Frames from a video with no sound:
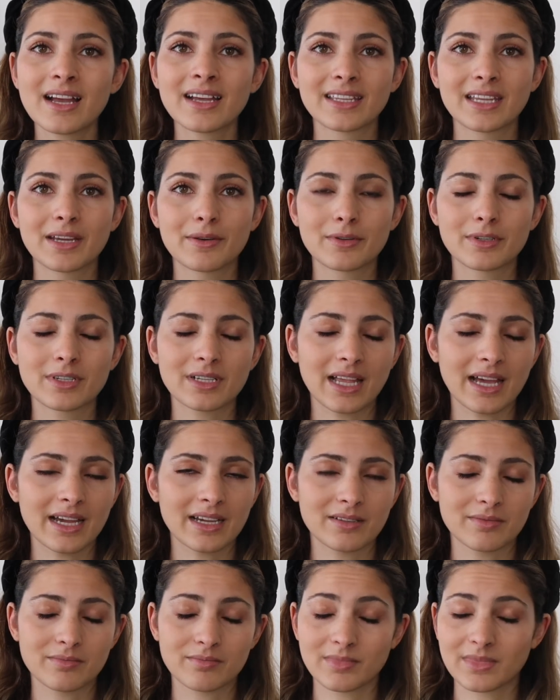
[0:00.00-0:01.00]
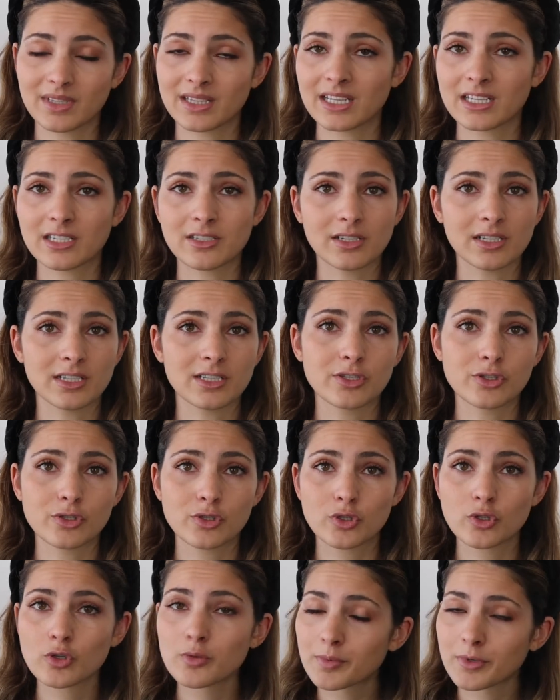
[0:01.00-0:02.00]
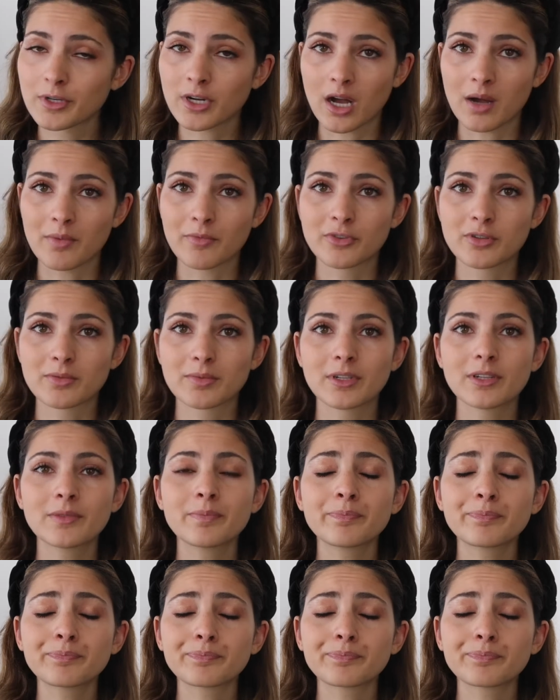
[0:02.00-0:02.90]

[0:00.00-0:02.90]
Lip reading: They were like literally super comfortable,